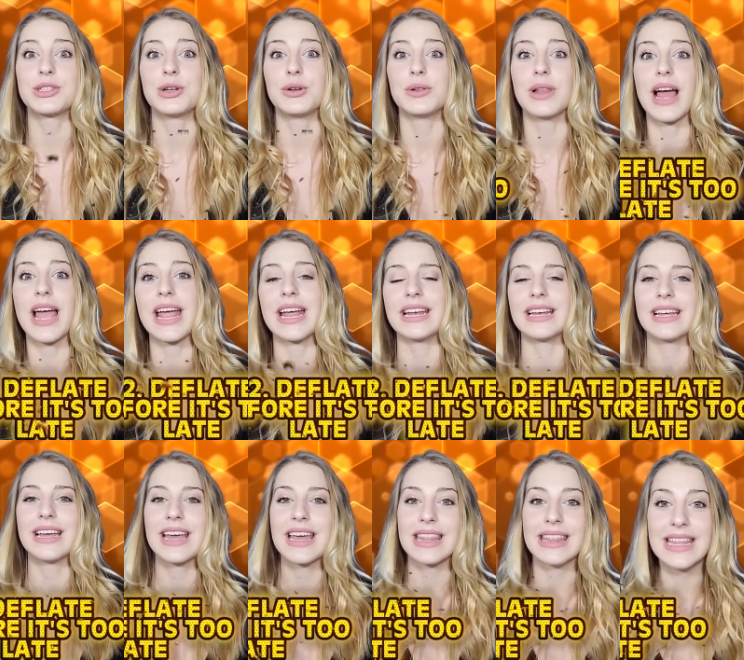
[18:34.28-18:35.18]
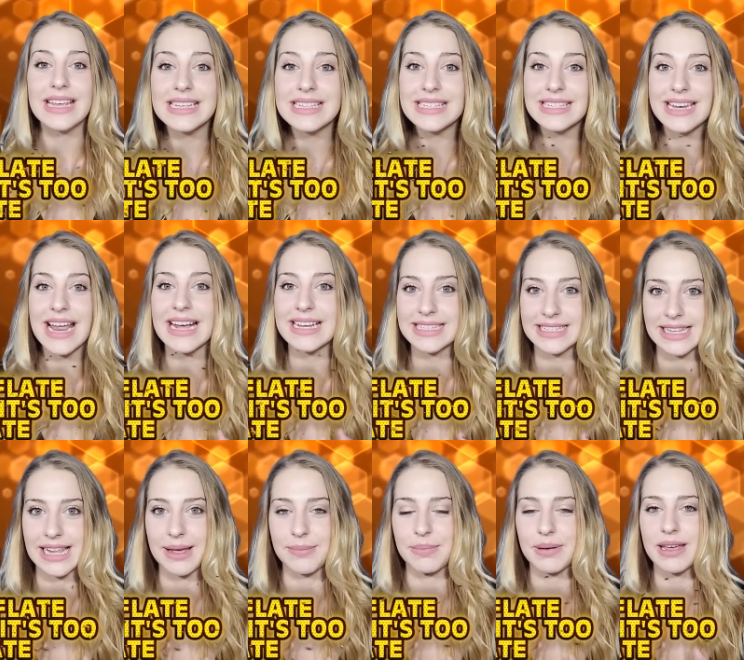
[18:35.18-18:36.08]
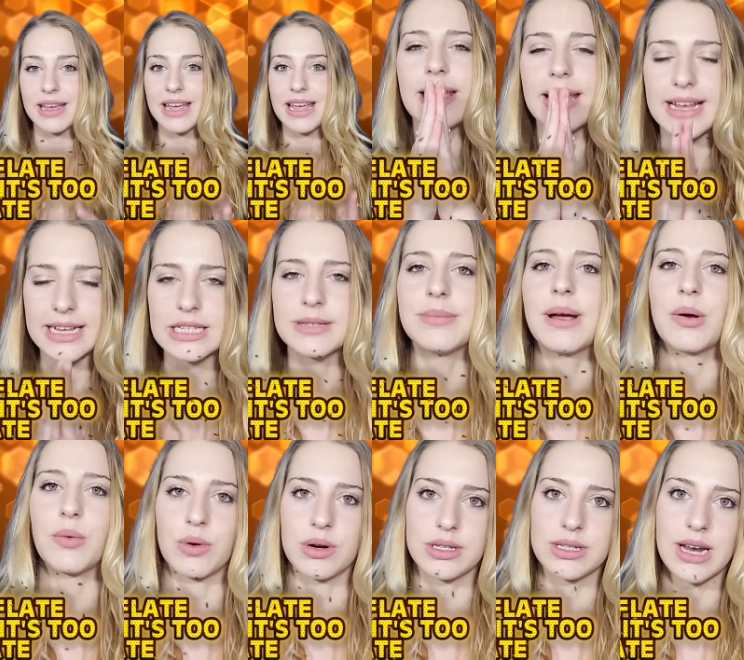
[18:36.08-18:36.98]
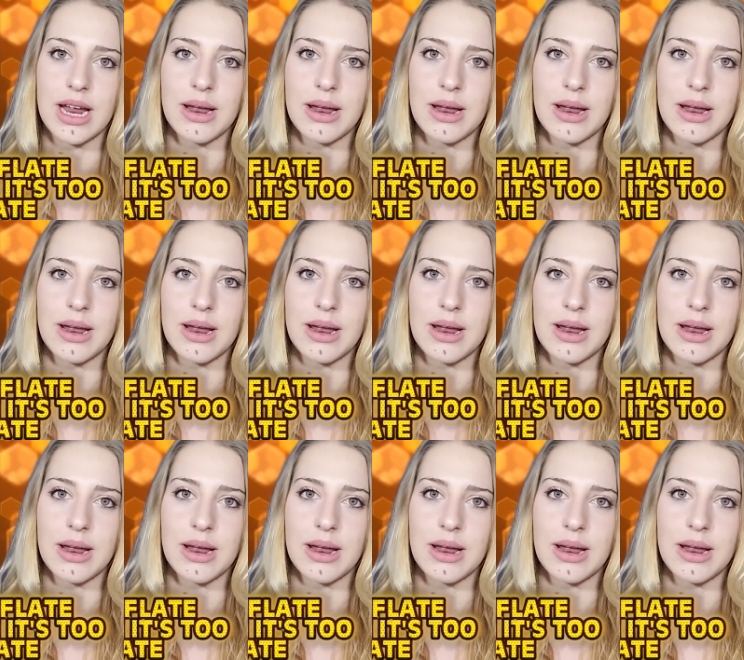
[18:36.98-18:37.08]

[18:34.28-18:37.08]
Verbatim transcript: too late. This next clip is my worst